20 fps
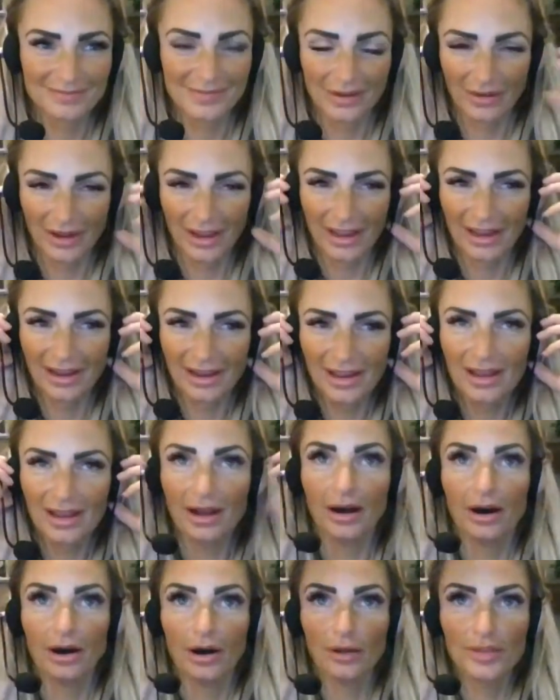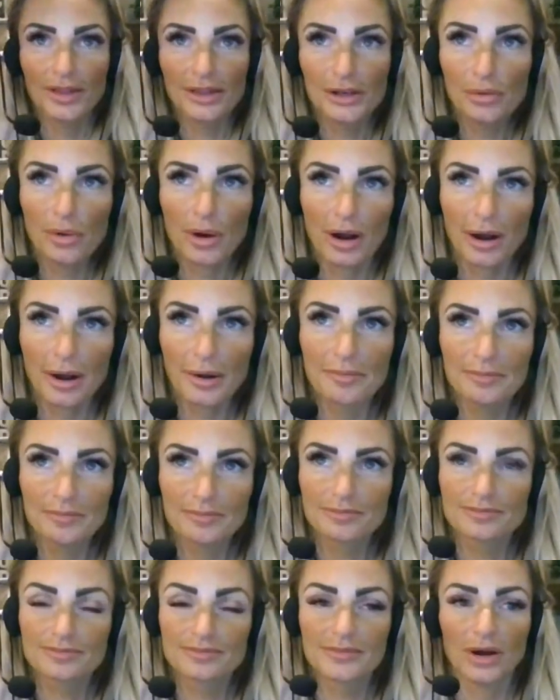okay? All that you are,
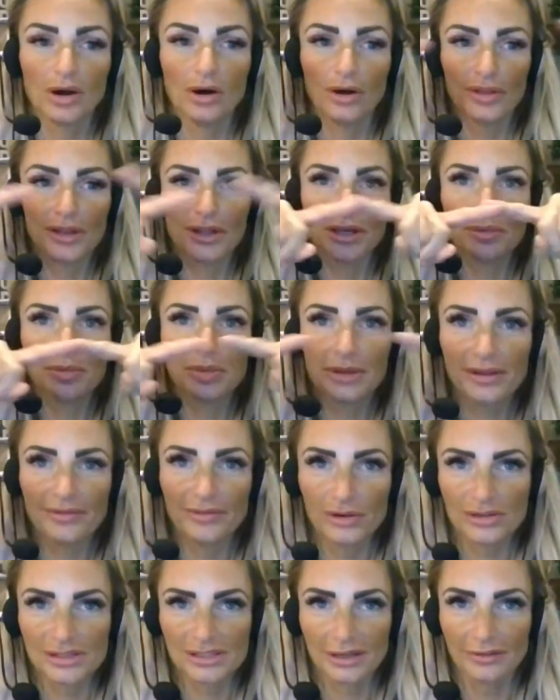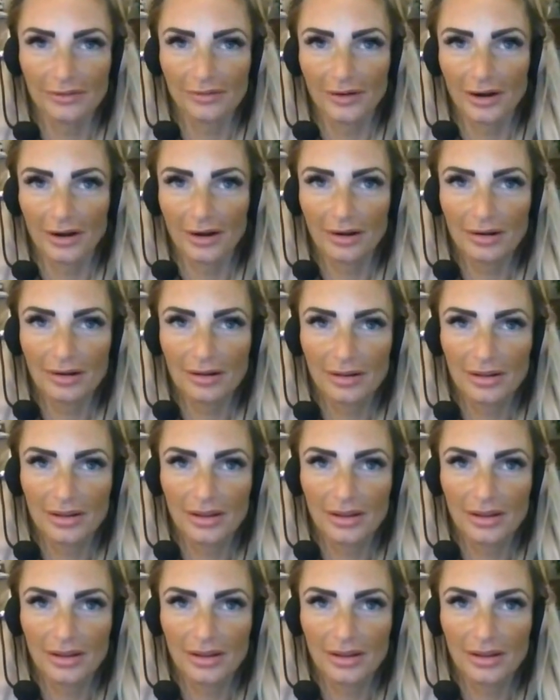all that you believe yourself are,